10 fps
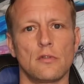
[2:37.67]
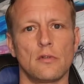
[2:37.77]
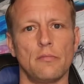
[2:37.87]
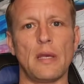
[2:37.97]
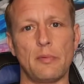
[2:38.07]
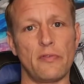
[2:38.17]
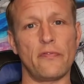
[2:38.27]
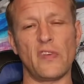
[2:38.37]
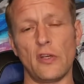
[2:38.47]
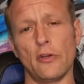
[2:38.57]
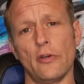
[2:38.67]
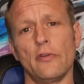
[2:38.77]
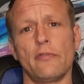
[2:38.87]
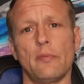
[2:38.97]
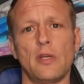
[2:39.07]
Maybe fear
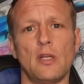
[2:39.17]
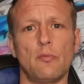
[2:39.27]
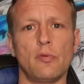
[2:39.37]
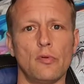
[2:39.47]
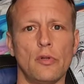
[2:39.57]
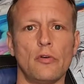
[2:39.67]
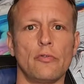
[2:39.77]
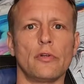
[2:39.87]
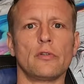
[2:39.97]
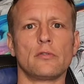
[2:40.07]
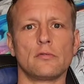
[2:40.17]
from getting pulled over.